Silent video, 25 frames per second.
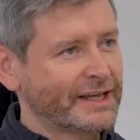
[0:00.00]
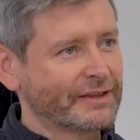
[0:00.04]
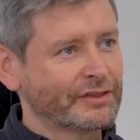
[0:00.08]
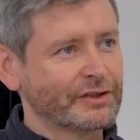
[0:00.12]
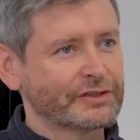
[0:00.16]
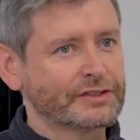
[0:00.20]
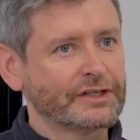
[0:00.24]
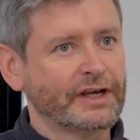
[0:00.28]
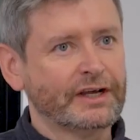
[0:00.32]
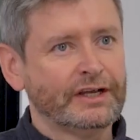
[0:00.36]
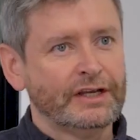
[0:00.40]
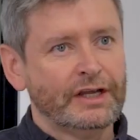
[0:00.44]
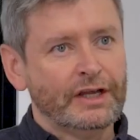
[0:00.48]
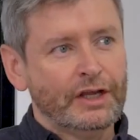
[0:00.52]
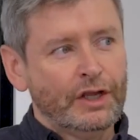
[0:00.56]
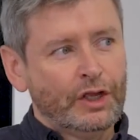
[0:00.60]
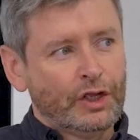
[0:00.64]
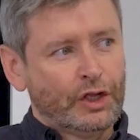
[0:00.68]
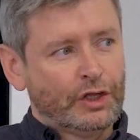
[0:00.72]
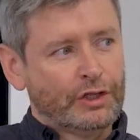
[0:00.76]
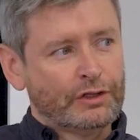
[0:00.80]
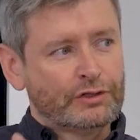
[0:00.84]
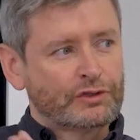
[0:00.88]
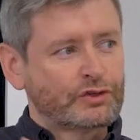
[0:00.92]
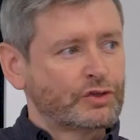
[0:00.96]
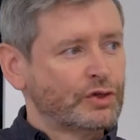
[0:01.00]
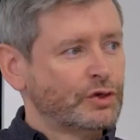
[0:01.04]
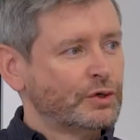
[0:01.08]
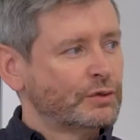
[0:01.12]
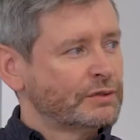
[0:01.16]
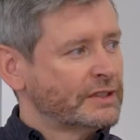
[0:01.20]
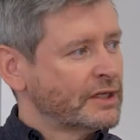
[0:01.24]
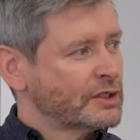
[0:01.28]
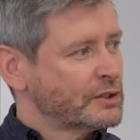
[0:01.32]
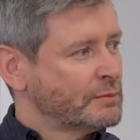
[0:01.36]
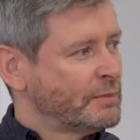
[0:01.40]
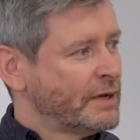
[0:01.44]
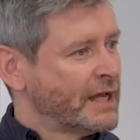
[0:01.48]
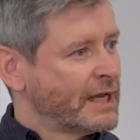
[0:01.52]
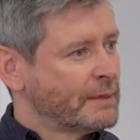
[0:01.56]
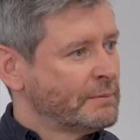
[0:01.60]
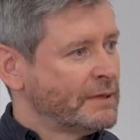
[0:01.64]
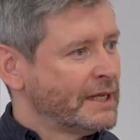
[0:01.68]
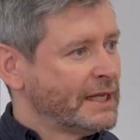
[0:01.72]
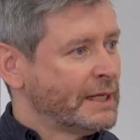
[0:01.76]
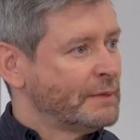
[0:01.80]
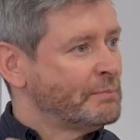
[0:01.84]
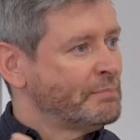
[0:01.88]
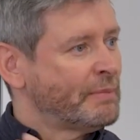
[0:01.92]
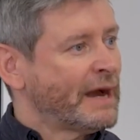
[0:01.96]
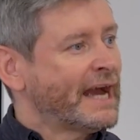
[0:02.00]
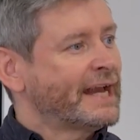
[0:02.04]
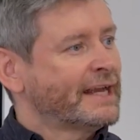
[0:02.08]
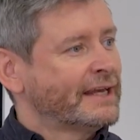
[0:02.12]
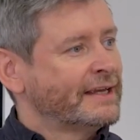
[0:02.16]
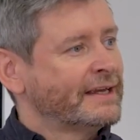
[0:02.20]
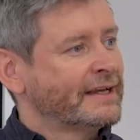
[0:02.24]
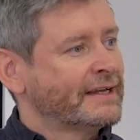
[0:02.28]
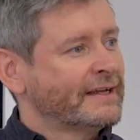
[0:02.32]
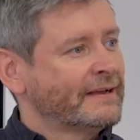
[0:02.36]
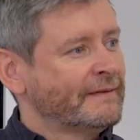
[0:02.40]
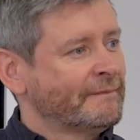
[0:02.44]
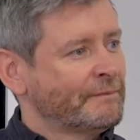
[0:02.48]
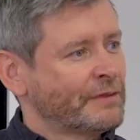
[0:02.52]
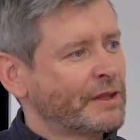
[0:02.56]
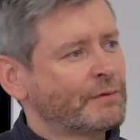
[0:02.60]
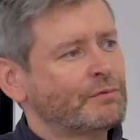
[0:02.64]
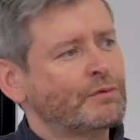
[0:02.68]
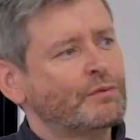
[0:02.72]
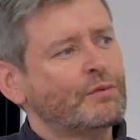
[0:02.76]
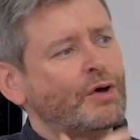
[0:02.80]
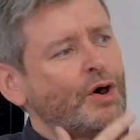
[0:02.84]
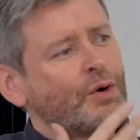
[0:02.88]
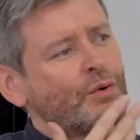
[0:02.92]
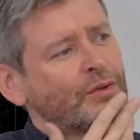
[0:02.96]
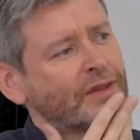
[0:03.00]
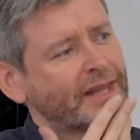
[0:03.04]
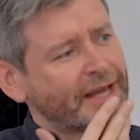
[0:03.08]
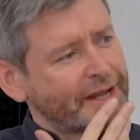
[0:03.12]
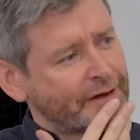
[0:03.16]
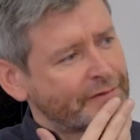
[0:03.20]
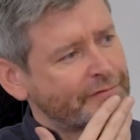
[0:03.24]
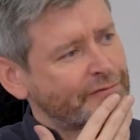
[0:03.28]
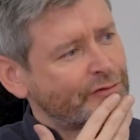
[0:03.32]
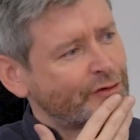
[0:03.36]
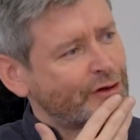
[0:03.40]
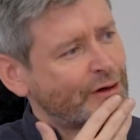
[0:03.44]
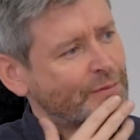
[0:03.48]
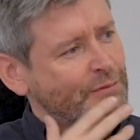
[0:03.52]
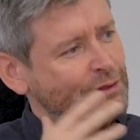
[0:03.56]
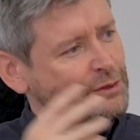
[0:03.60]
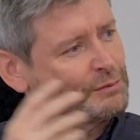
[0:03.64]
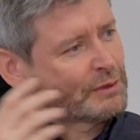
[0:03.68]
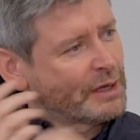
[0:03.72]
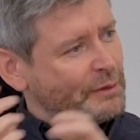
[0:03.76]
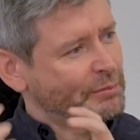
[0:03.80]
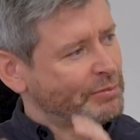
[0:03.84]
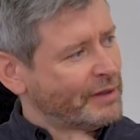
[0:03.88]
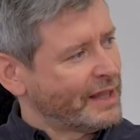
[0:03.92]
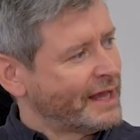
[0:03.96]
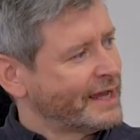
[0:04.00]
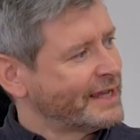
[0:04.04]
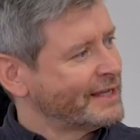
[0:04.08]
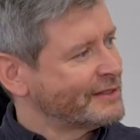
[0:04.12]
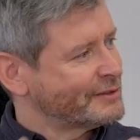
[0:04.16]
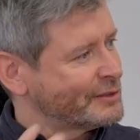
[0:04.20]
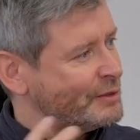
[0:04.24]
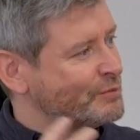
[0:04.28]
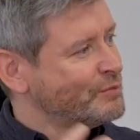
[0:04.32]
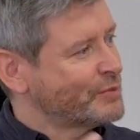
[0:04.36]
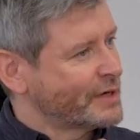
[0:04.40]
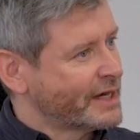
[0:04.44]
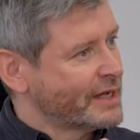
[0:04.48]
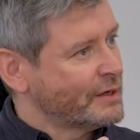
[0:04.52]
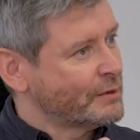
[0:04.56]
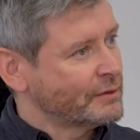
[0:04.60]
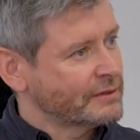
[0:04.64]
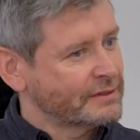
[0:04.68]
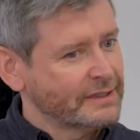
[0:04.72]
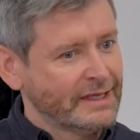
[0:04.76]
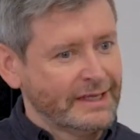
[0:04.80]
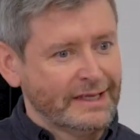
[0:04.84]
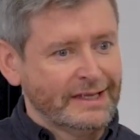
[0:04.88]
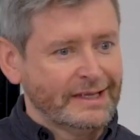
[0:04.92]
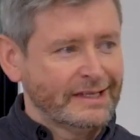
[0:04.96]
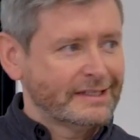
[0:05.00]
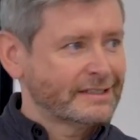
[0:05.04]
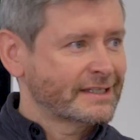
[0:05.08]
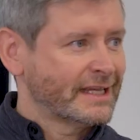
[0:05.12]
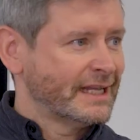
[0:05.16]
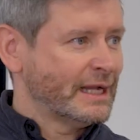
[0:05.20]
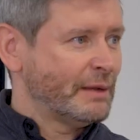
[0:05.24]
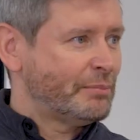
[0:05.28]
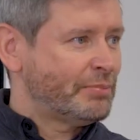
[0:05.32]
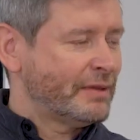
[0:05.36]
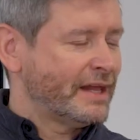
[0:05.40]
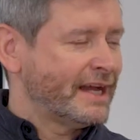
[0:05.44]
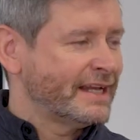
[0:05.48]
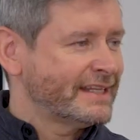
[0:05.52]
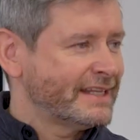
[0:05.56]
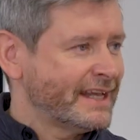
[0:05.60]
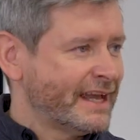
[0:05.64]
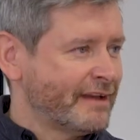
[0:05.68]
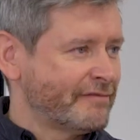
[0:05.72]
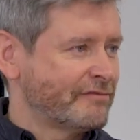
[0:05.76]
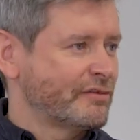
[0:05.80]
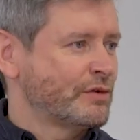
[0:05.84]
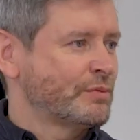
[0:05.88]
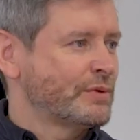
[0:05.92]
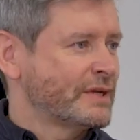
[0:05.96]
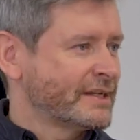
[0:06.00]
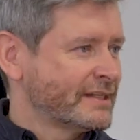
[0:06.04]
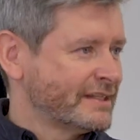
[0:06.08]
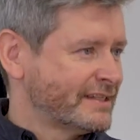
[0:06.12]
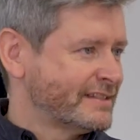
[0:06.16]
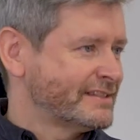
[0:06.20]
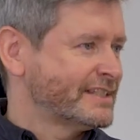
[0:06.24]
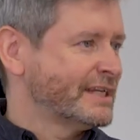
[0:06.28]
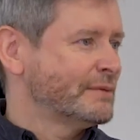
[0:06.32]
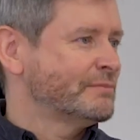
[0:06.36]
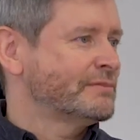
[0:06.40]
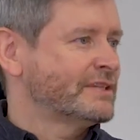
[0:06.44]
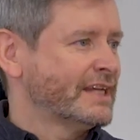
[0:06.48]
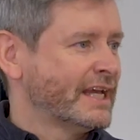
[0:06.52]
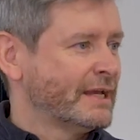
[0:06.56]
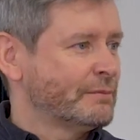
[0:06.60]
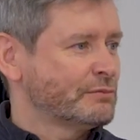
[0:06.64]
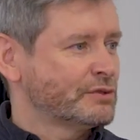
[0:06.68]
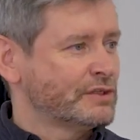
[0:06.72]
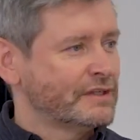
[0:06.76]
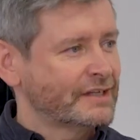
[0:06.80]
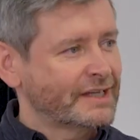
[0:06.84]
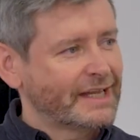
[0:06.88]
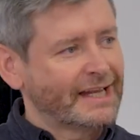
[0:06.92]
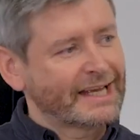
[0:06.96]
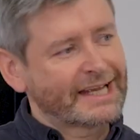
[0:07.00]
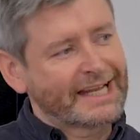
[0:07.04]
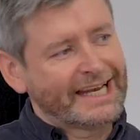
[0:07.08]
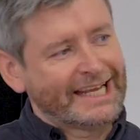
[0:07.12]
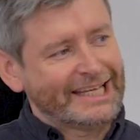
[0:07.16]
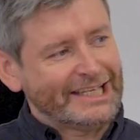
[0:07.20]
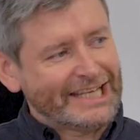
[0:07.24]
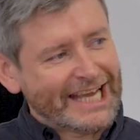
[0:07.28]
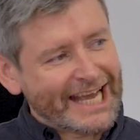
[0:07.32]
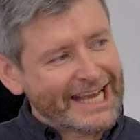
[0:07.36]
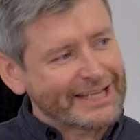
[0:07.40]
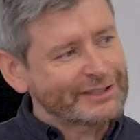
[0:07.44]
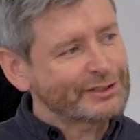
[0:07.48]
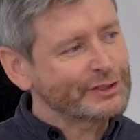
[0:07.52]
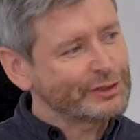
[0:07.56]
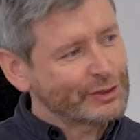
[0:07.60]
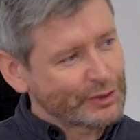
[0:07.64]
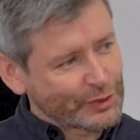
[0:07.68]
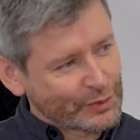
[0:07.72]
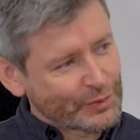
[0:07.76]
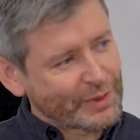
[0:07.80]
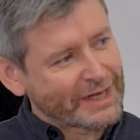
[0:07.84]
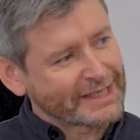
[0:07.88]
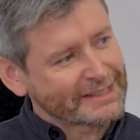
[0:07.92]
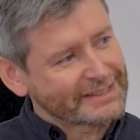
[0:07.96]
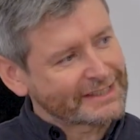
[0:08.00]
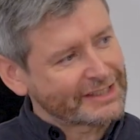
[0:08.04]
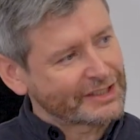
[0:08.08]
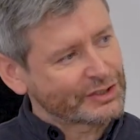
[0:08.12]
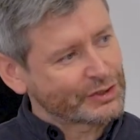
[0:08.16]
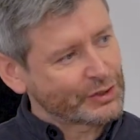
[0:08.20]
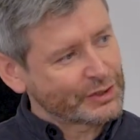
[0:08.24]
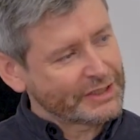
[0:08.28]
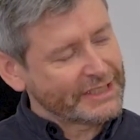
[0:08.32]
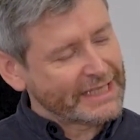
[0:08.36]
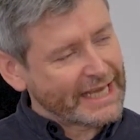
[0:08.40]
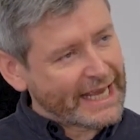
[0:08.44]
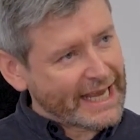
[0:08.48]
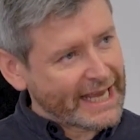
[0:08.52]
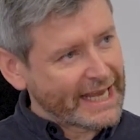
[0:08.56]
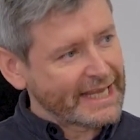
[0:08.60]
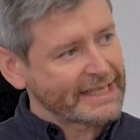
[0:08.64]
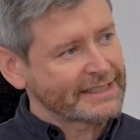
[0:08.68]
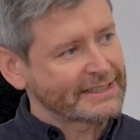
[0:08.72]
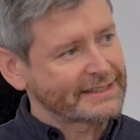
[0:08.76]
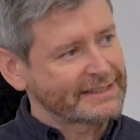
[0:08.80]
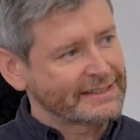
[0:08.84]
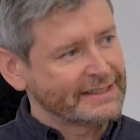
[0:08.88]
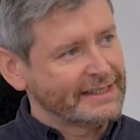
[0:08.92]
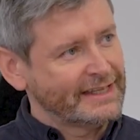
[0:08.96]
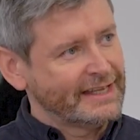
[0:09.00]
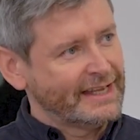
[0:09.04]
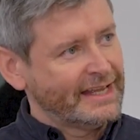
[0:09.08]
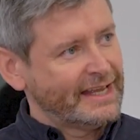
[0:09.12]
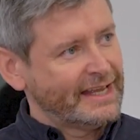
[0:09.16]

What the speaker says: like there's a controlled experiment in banking that we'll all learn from as we apply it somewhere else. It's getting applied everywhere at the same time. So you get a kind of yes and no answer. So yes,